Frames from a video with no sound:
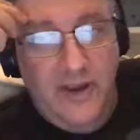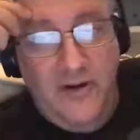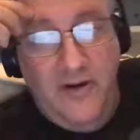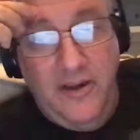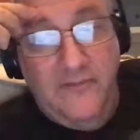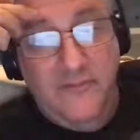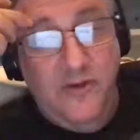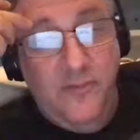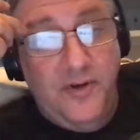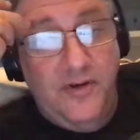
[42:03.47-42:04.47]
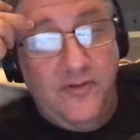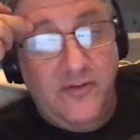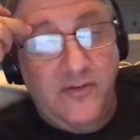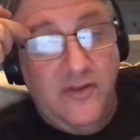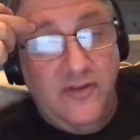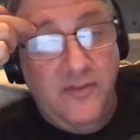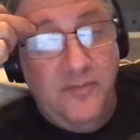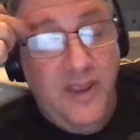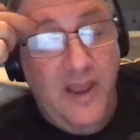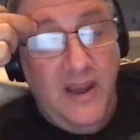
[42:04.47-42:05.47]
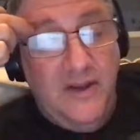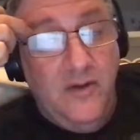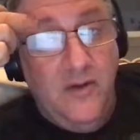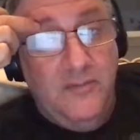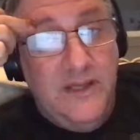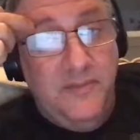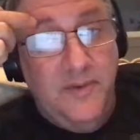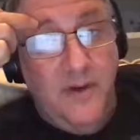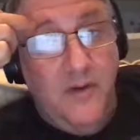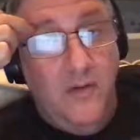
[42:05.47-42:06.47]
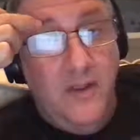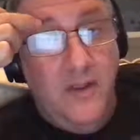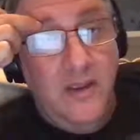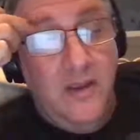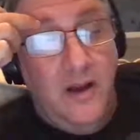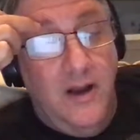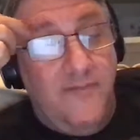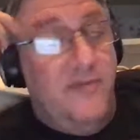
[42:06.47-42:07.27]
area of Jupiter. It's like behind a Home Depot, off the